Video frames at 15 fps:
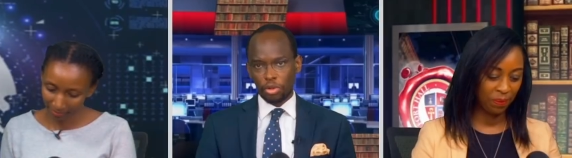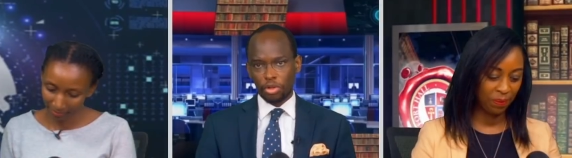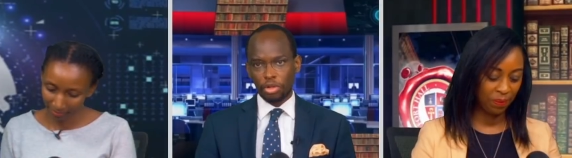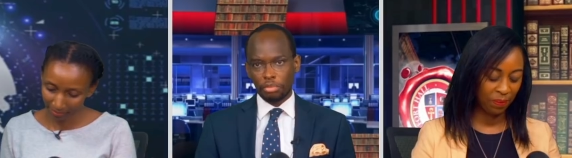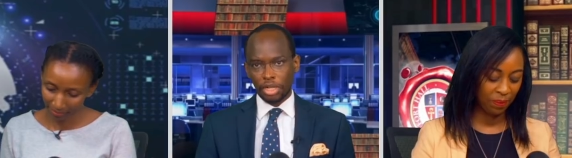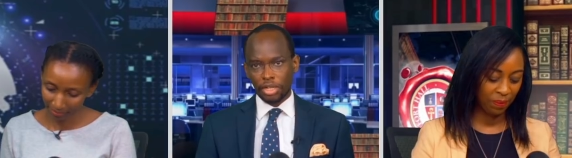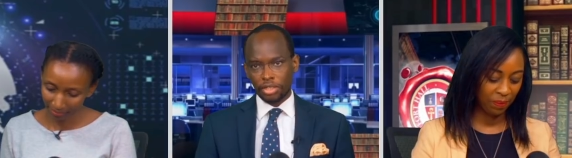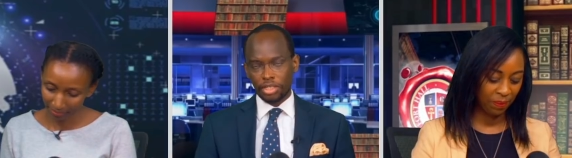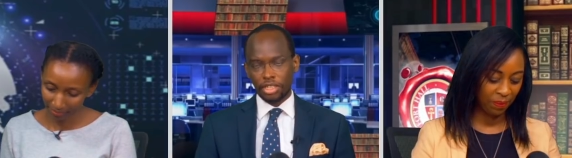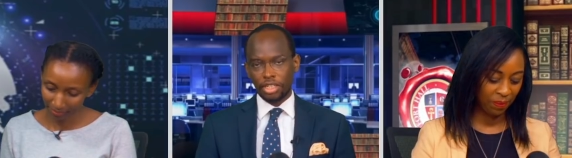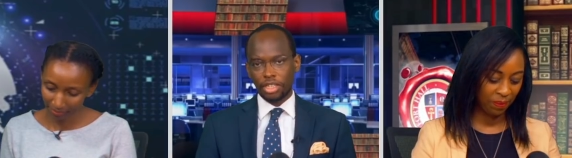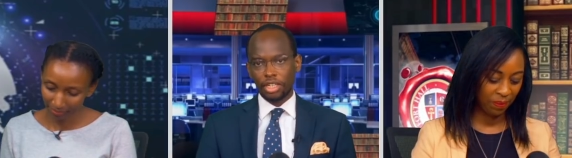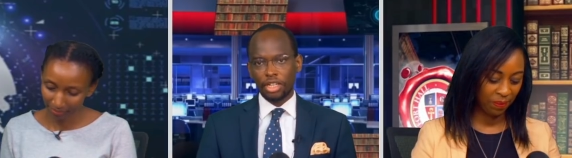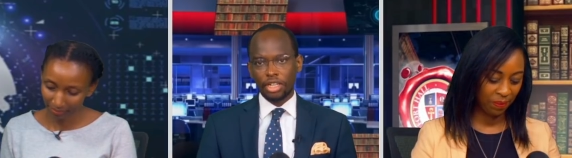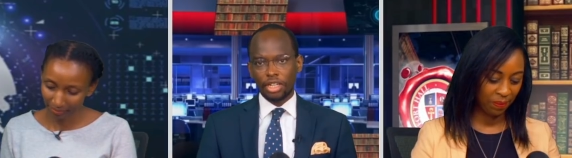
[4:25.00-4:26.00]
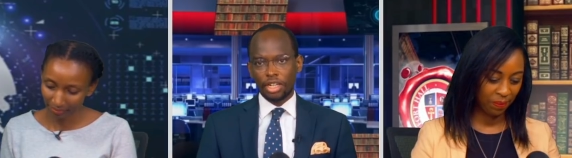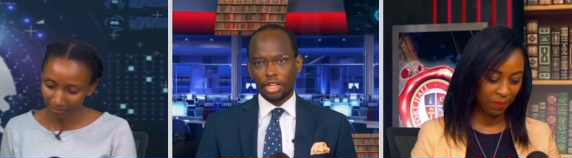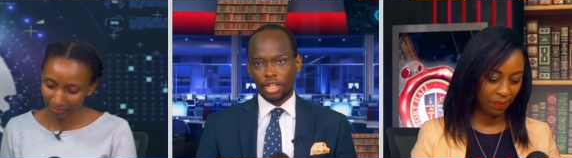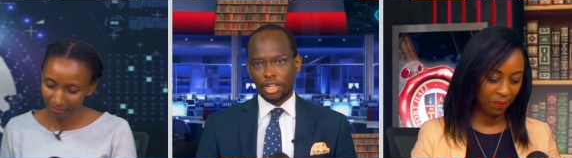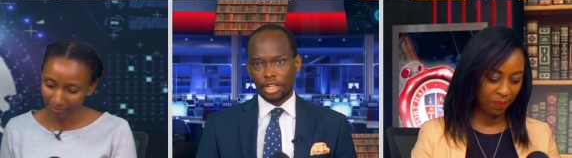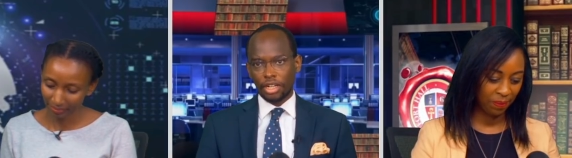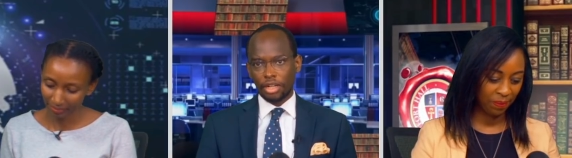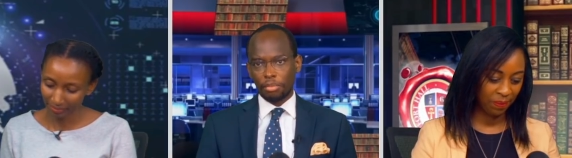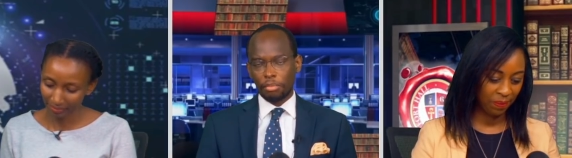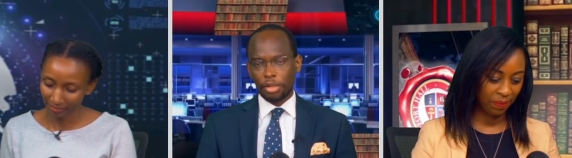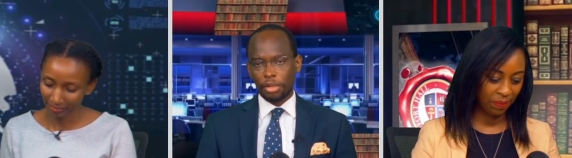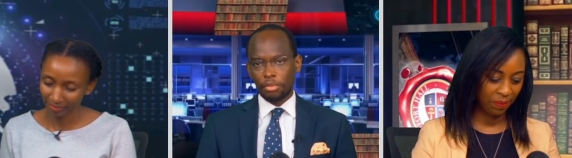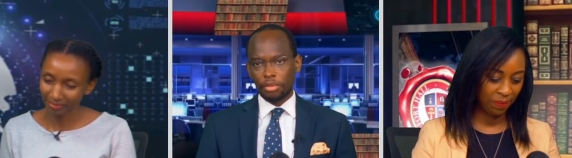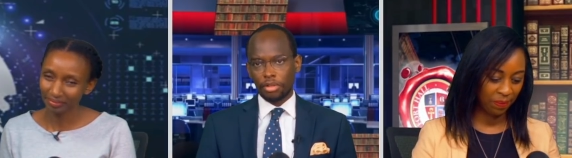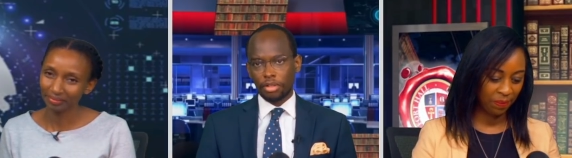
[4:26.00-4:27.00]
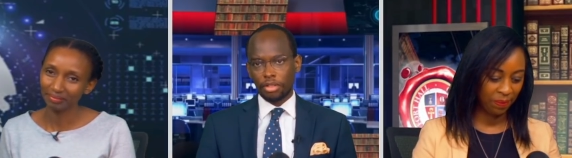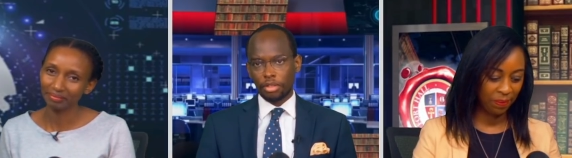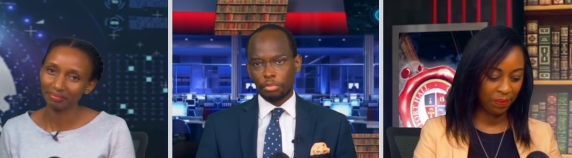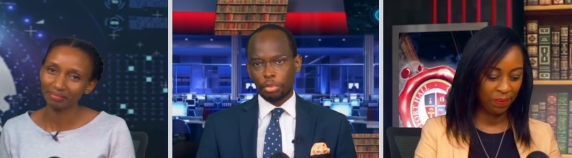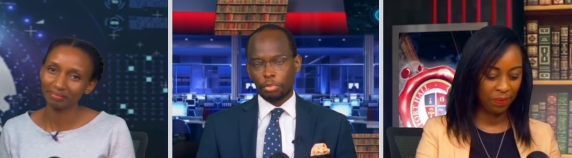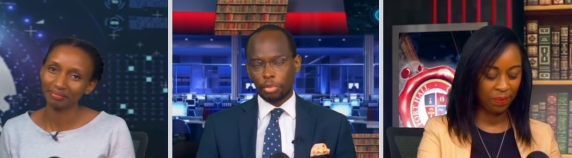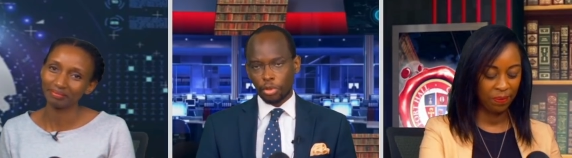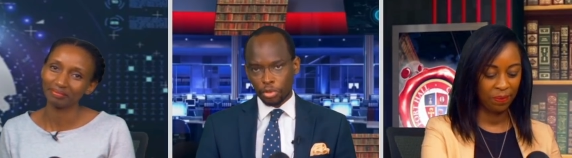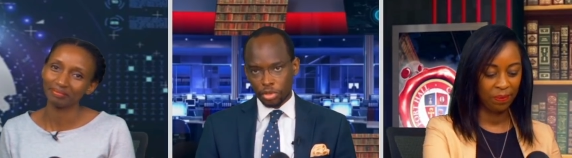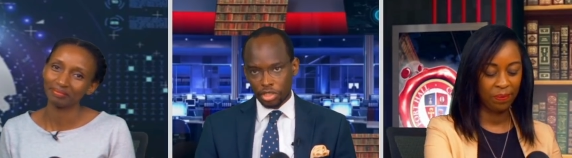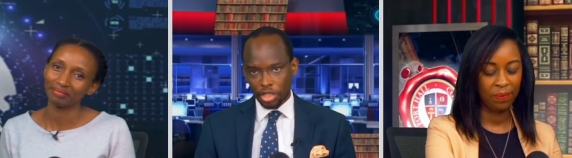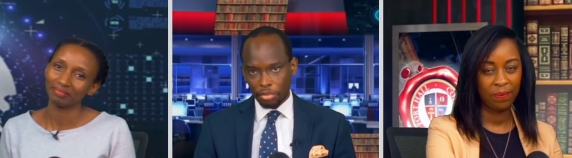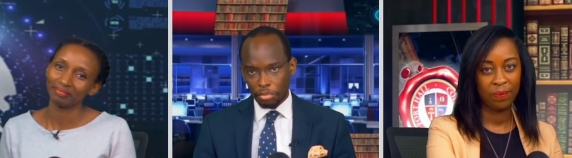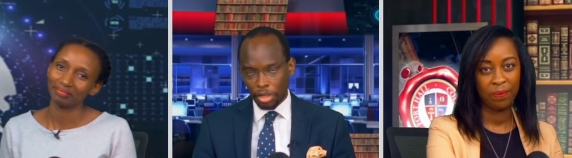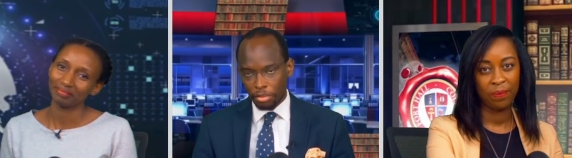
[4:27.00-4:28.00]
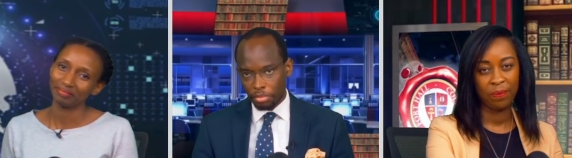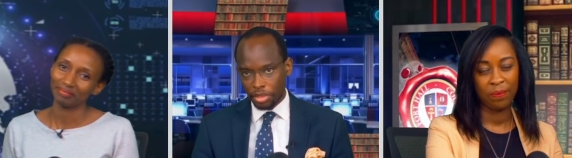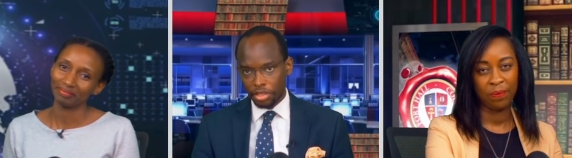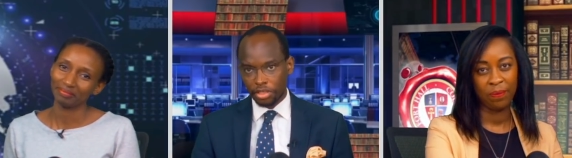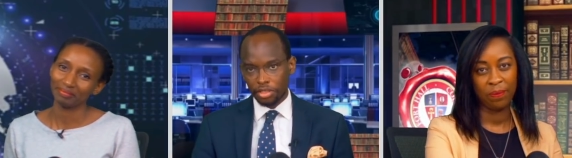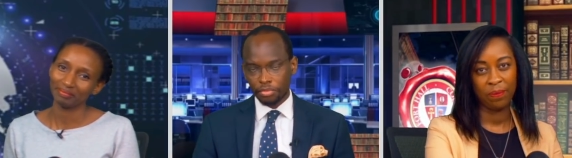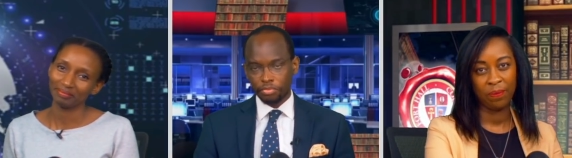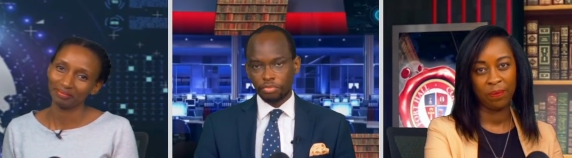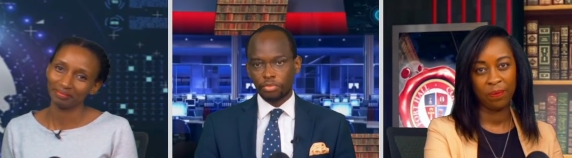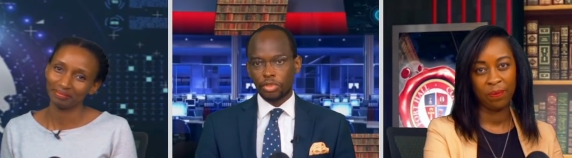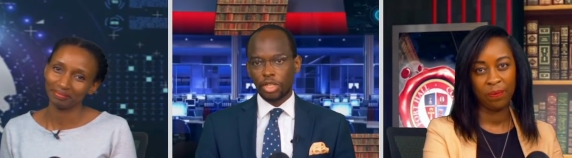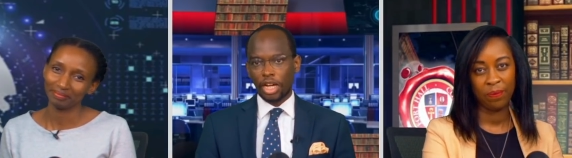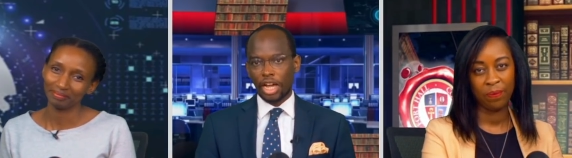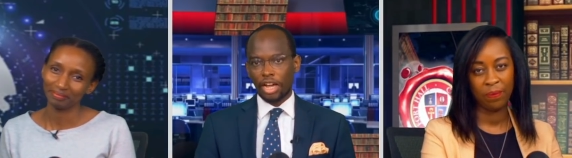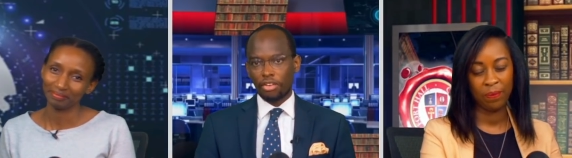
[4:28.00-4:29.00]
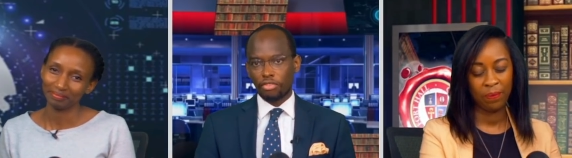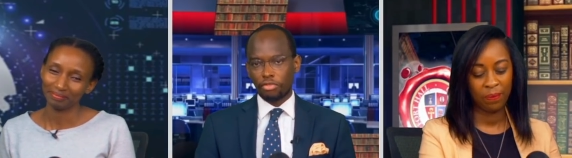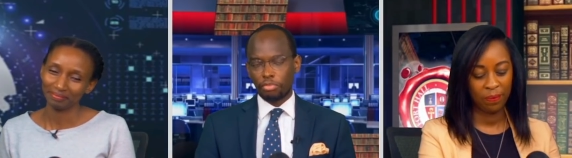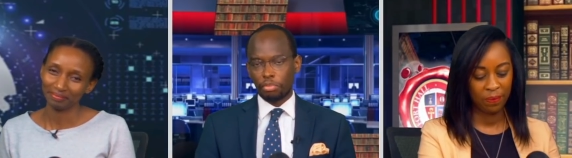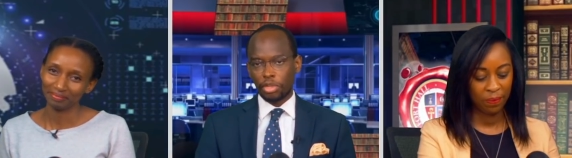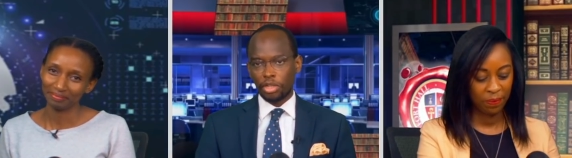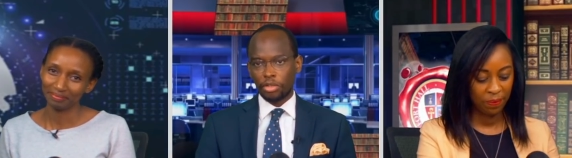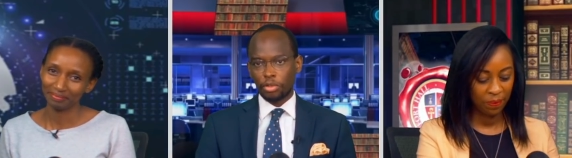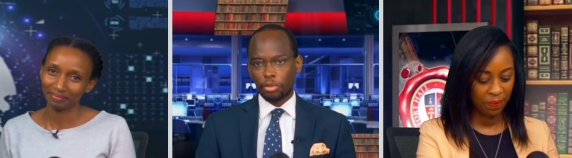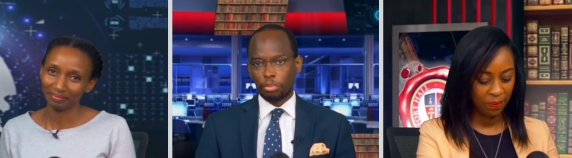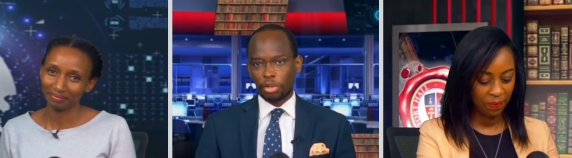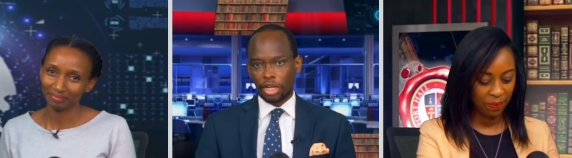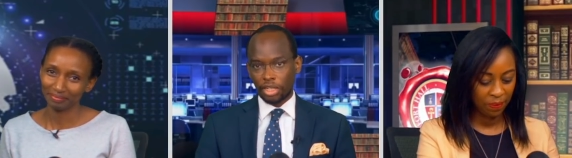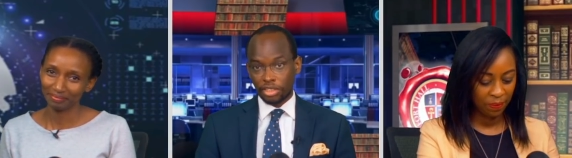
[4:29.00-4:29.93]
Speaker 1: spoke about the, uh, the, the proposed amendment to have political